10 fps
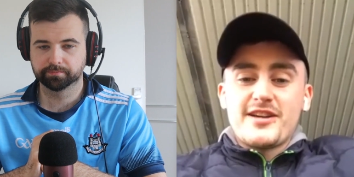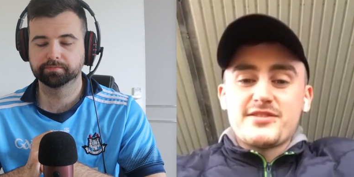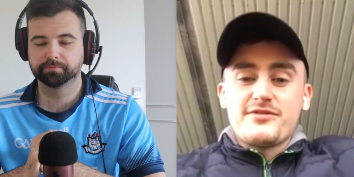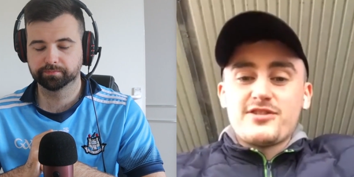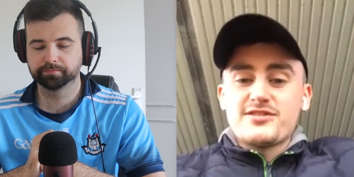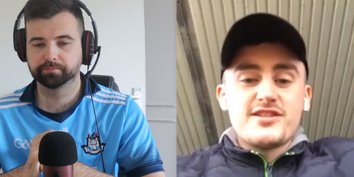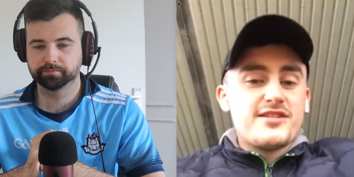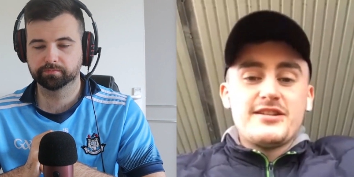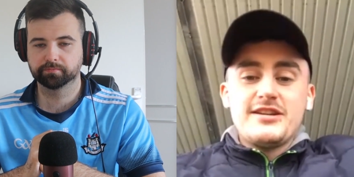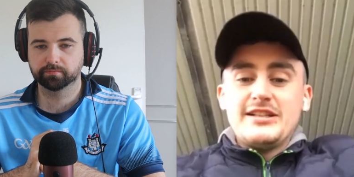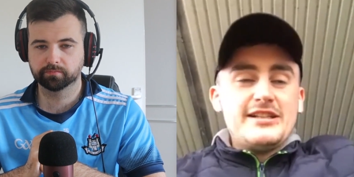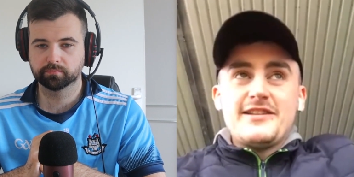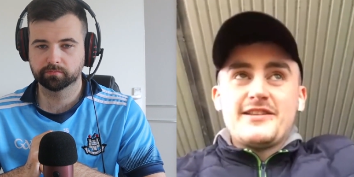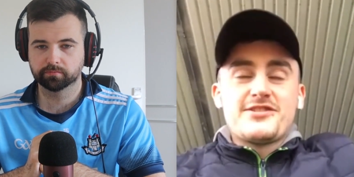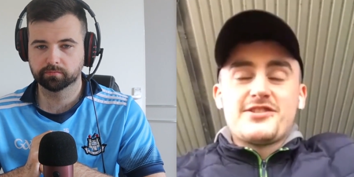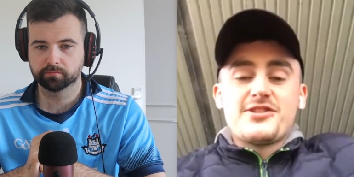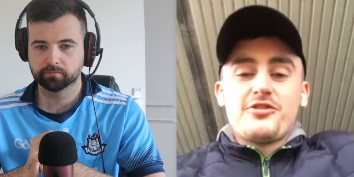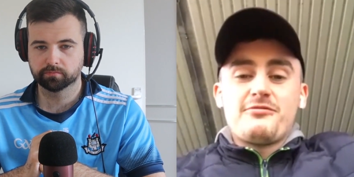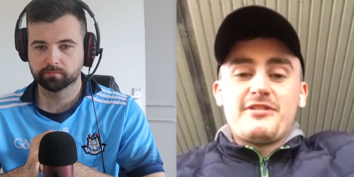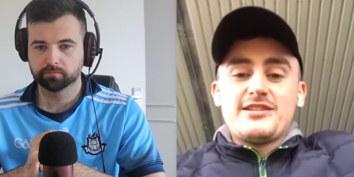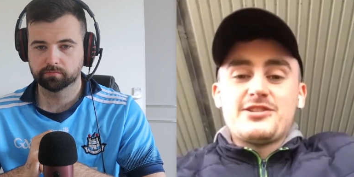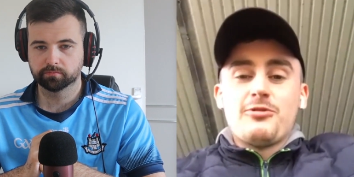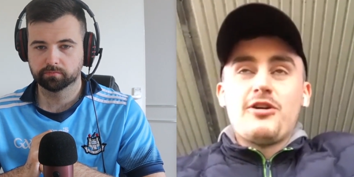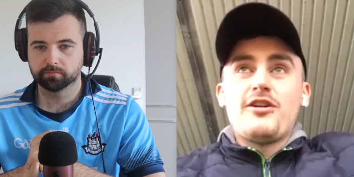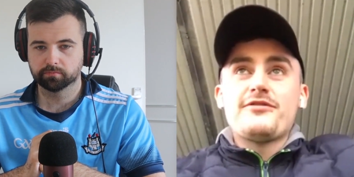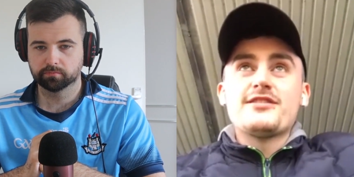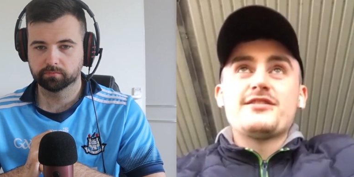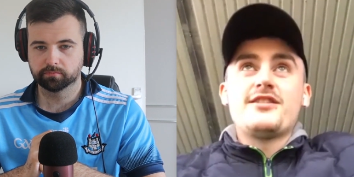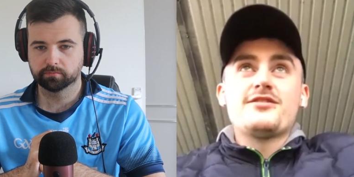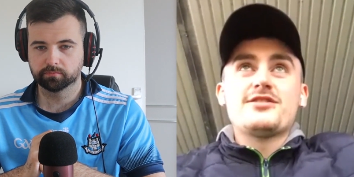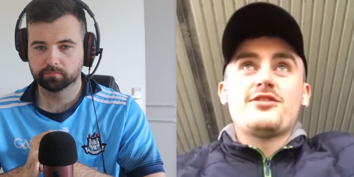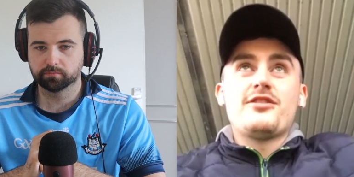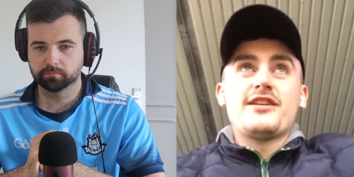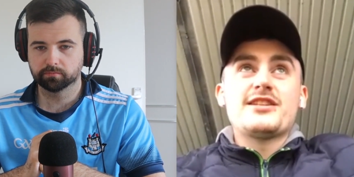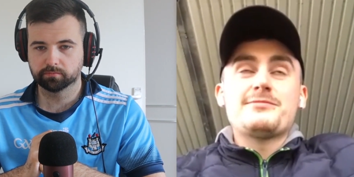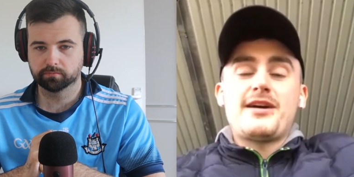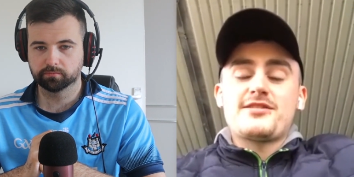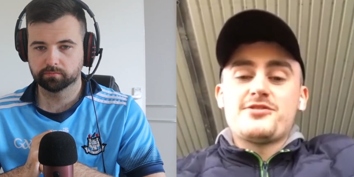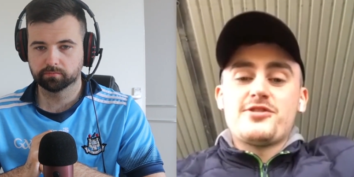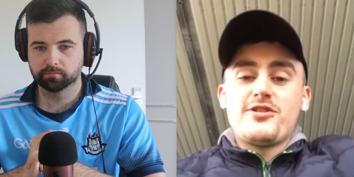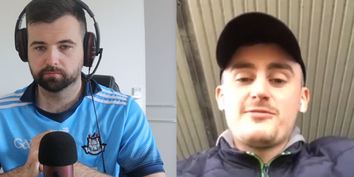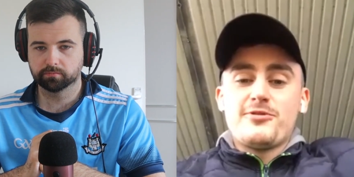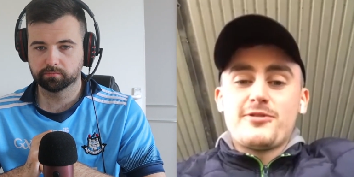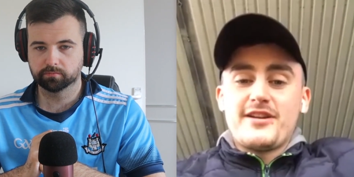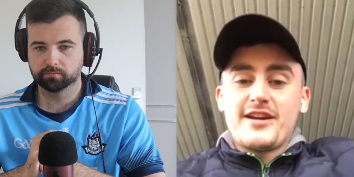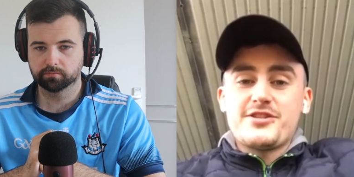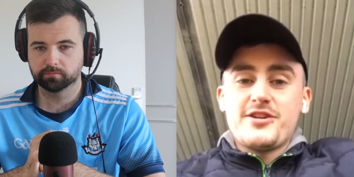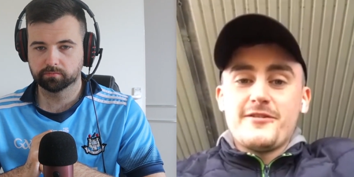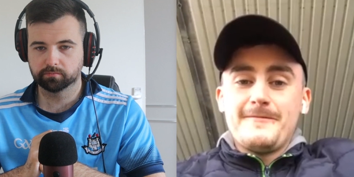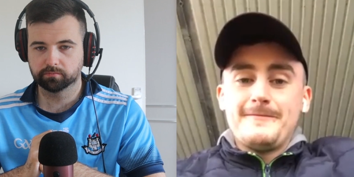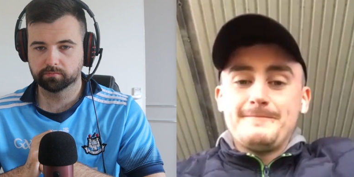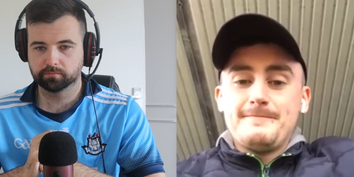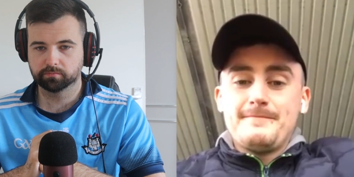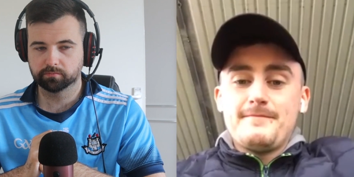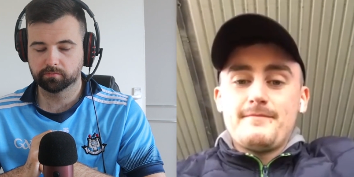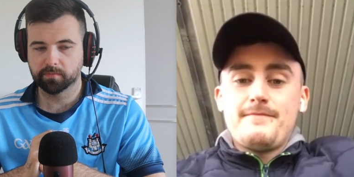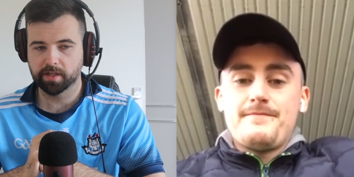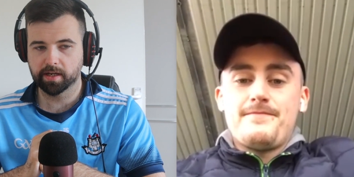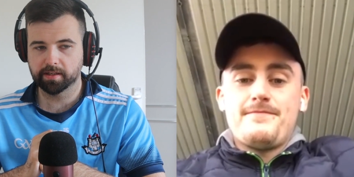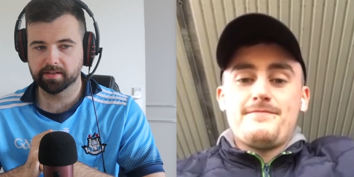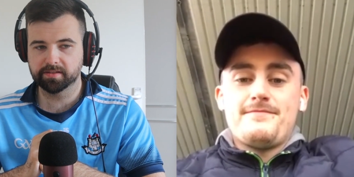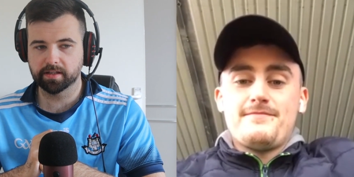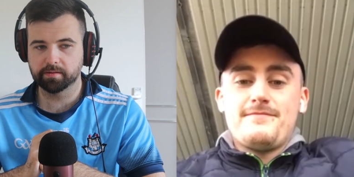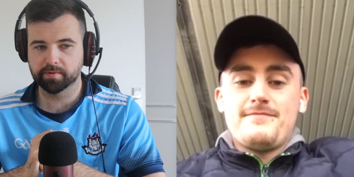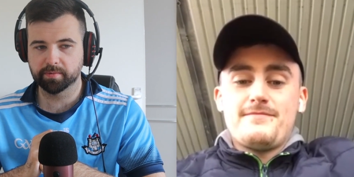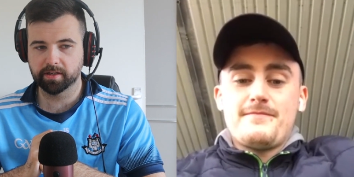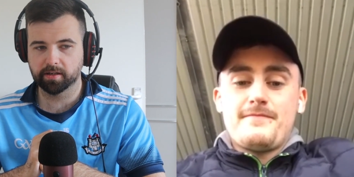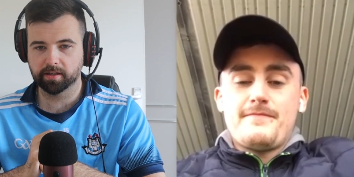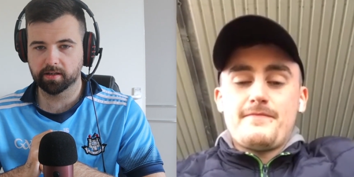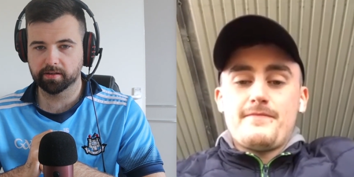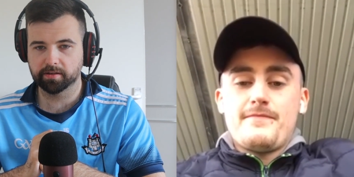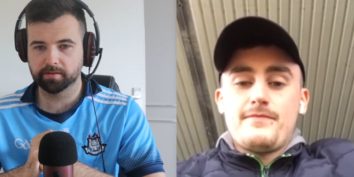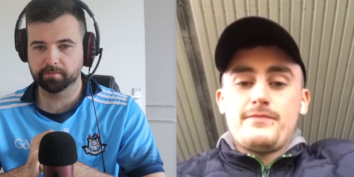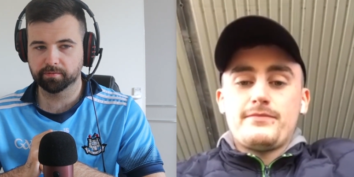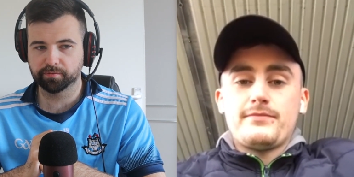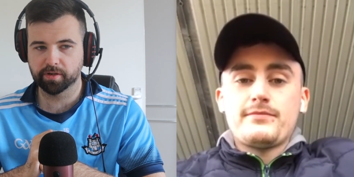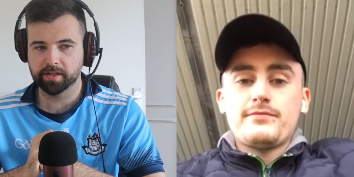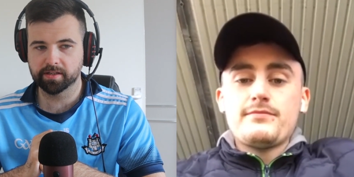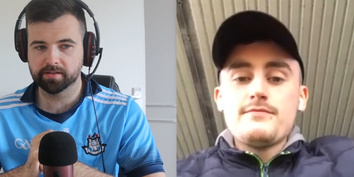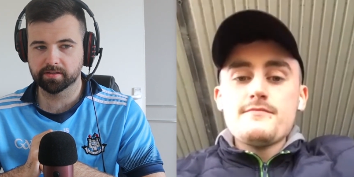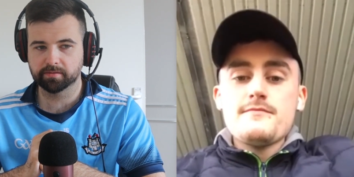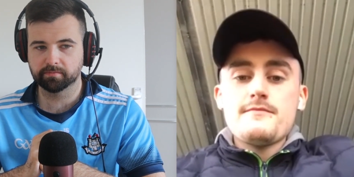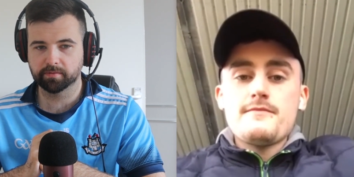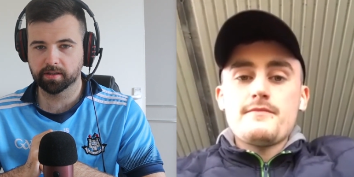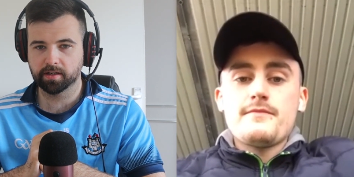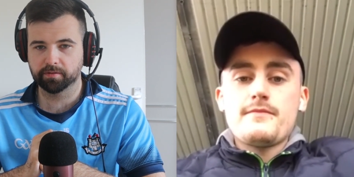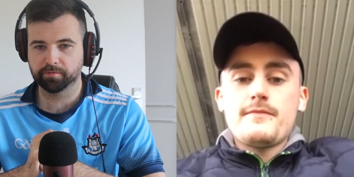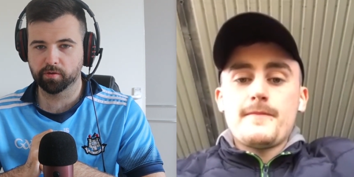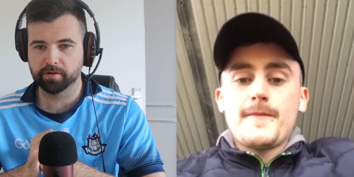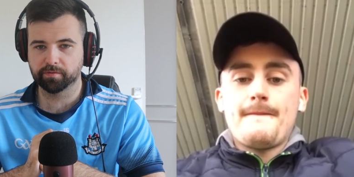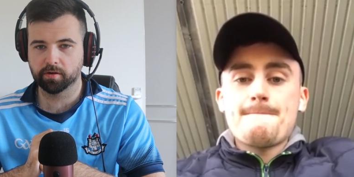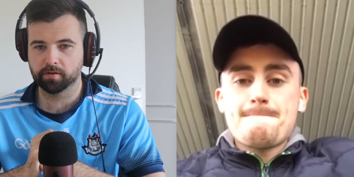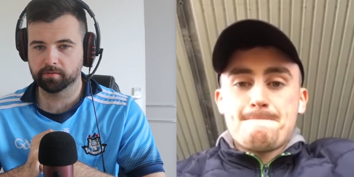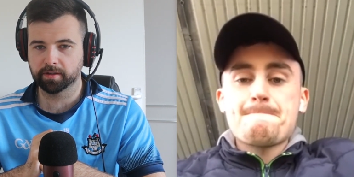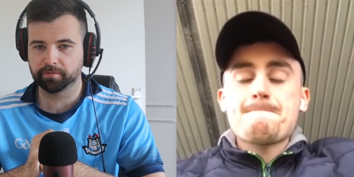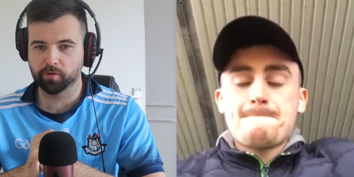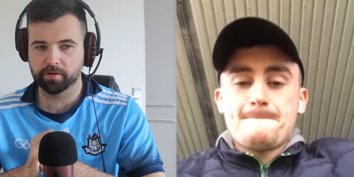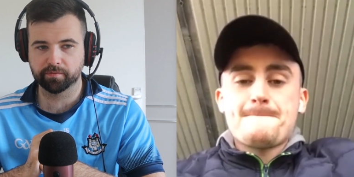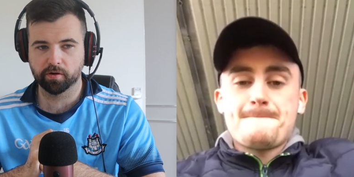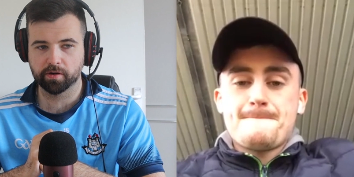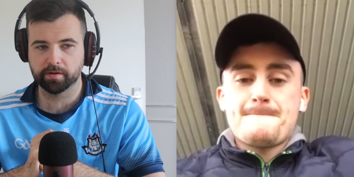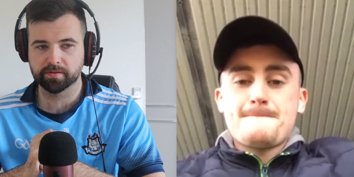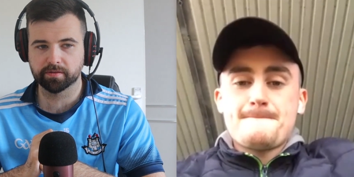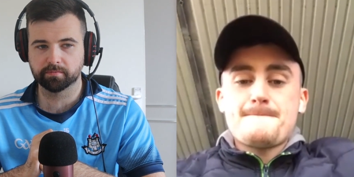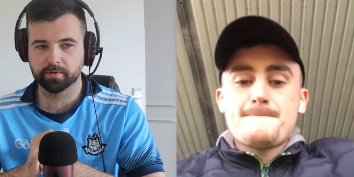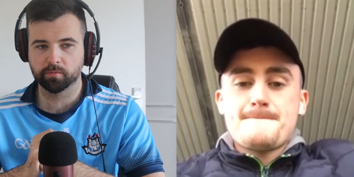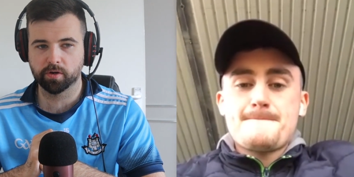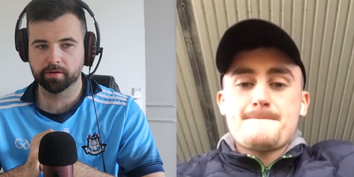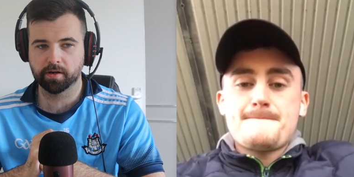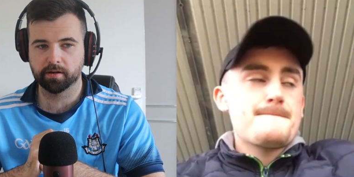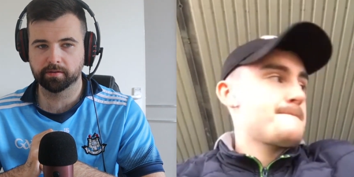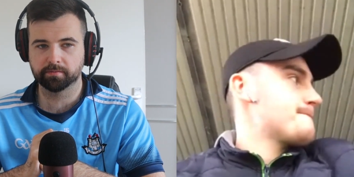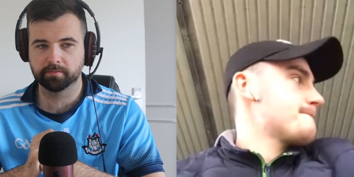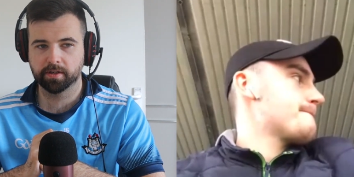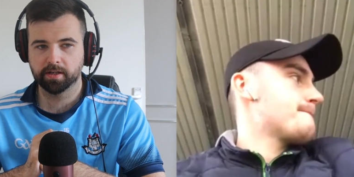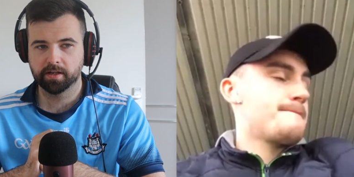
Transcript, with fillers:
Speaker 1: vice versa. And there's there's nothing really to go off this year, so it's back to the drawing board for next year.
Speaker 2: Yeah, it did seem to be like a lot of frees and a lot of 44 or like 45s and, and whatnot. And I